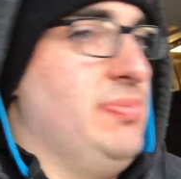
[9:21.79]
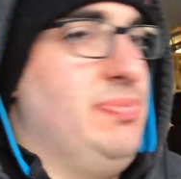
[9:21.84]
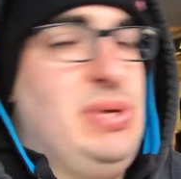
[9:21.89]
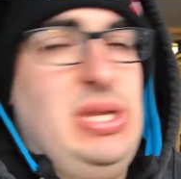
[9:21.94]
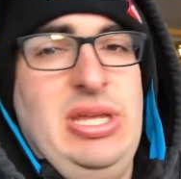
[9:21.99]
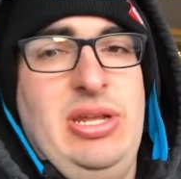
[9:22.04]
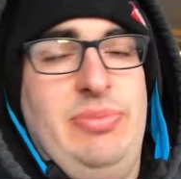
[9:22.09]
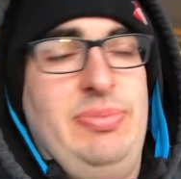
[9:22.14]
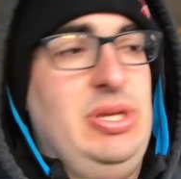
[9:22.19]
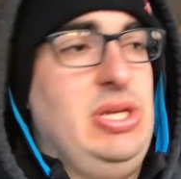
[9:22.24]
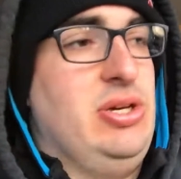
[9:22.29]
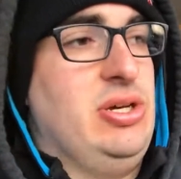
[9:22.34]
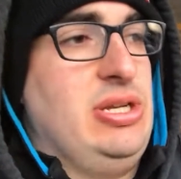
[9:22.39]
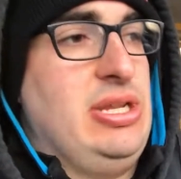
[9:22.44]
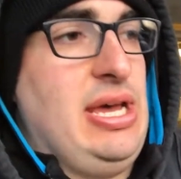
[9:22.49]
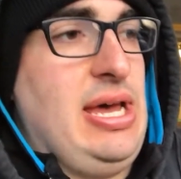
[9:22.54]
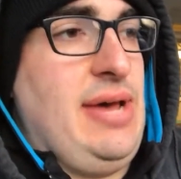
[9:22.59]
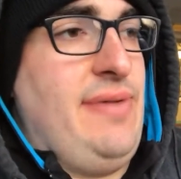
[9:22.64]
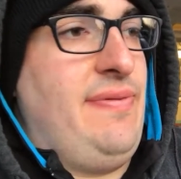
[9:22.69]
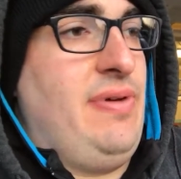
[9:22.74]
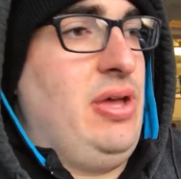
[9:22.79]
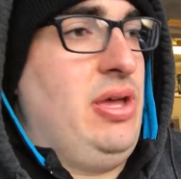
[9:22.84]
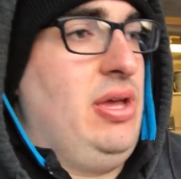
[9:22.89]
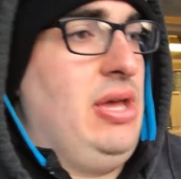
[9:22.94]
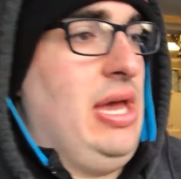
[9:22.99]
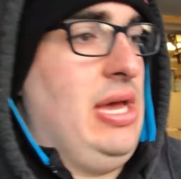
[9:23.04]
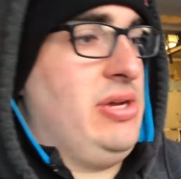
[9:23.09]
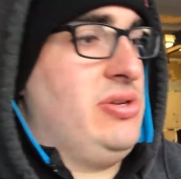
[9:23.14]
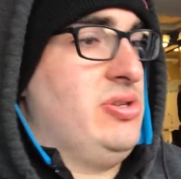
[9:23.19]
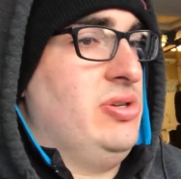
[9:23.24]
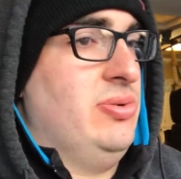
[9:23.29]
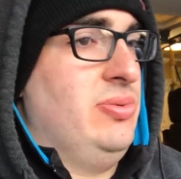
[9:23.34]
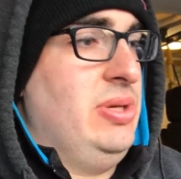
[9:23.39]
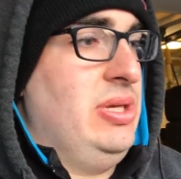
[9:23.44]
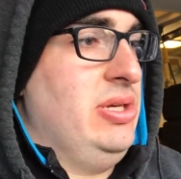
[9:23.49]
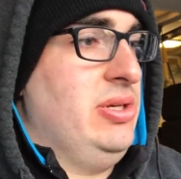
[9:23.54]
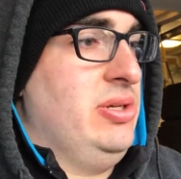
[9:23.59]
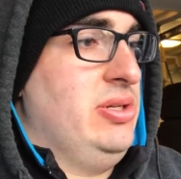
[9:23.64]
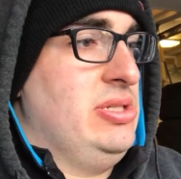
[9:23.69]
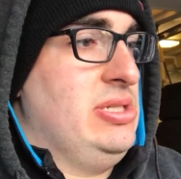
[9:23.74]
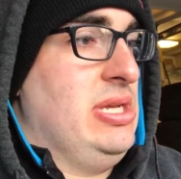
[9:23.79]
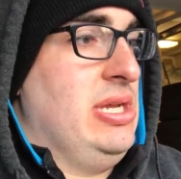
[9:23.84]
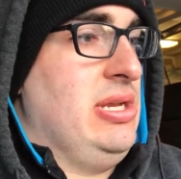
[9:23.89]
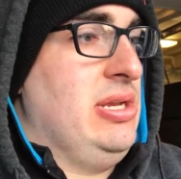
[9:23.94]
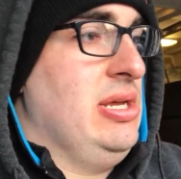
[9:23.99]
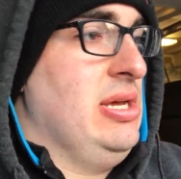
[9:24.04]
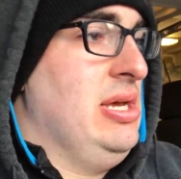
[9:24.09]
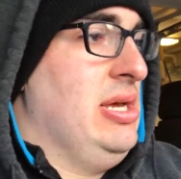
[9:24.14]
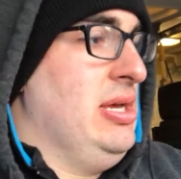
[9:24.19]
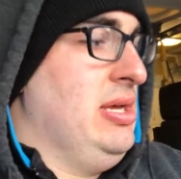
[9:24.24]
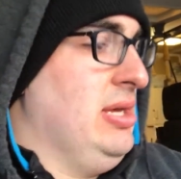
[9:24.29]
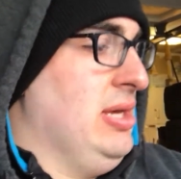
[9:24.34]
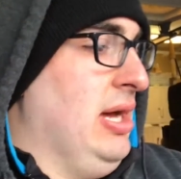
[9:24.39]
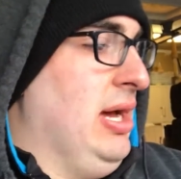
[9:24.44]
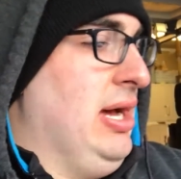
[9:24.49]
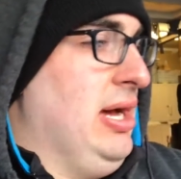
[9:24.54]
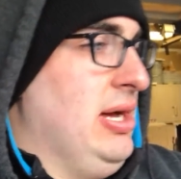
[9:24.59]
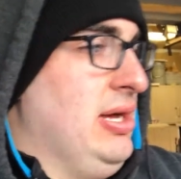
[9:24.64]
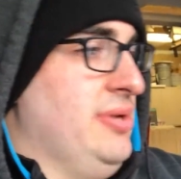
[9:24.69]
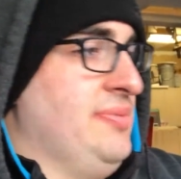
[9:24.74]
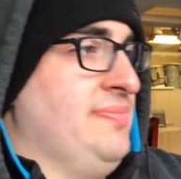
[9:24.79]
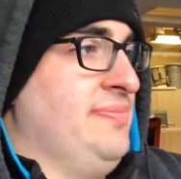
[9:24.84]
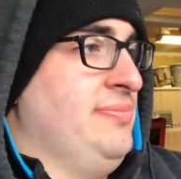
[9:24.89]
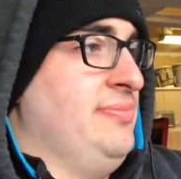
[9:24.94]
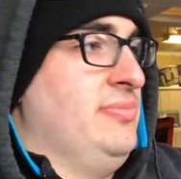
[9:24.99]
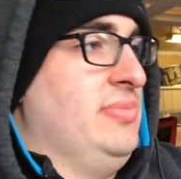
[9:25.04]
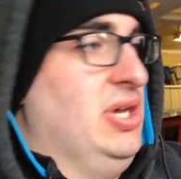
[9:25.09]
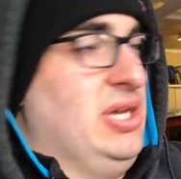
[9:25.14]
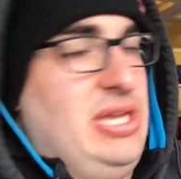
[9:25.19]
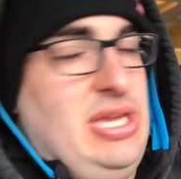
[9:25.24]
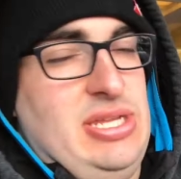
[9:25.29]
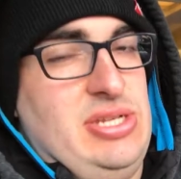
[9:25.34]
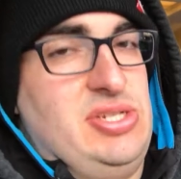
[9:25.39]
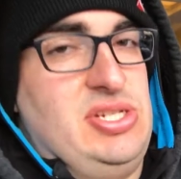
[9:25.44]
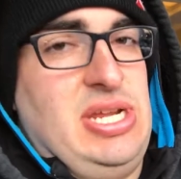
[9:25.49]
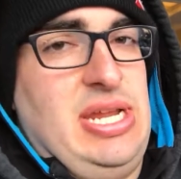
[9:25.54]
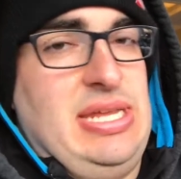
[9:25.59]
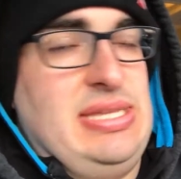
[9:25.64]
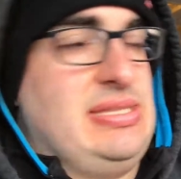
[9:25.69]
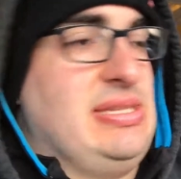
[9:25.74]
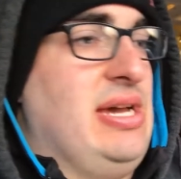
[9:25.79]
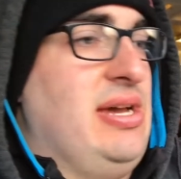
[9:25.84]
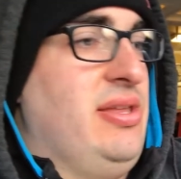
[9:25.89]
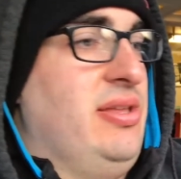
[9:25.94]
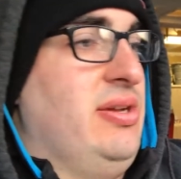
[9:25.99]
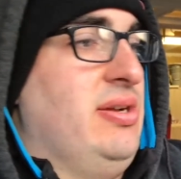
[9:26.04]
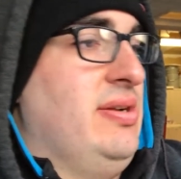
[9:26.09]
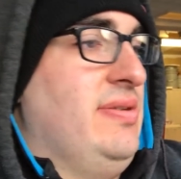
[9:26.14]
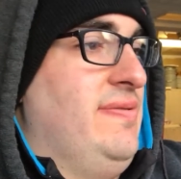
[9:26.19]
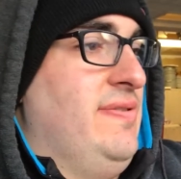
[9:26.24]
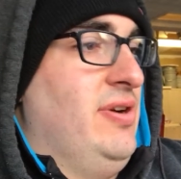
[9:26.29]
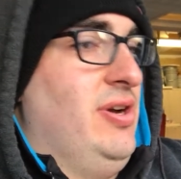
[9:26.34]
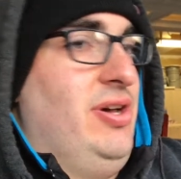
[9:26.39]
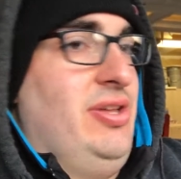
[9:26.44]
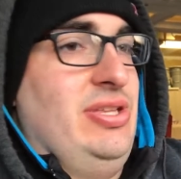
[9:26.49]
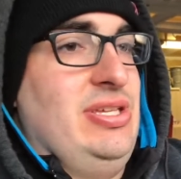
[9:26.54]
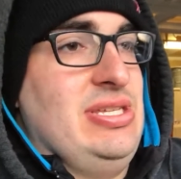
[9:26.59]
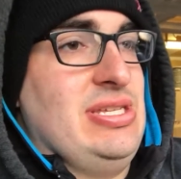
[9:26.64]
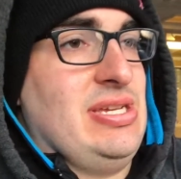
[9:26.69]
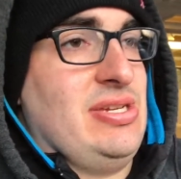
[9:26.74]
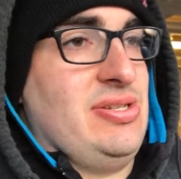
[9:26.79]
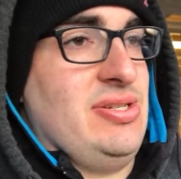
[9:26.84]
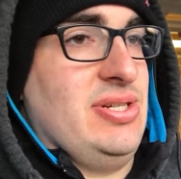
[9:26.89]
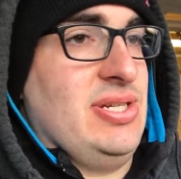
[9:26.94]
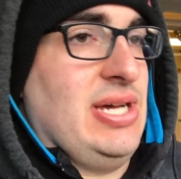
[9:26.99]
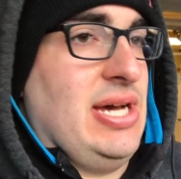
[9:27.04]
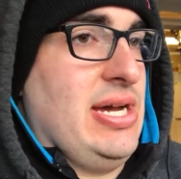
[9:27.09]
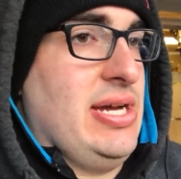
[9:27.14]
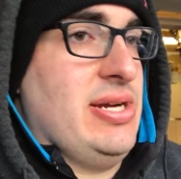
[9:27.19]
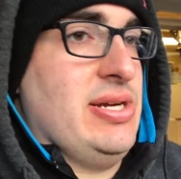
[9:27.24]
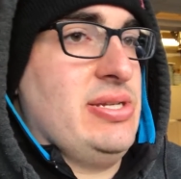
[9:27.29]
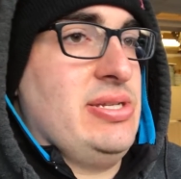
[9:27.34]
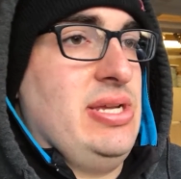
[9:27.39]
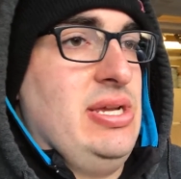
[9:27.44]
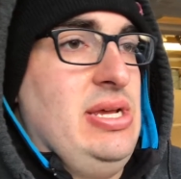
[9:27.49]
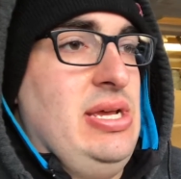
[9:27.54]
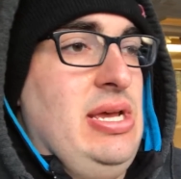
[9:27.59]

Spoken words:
But it'll be good to have extra wheels, and again, shout out Tyler for all these extra tires.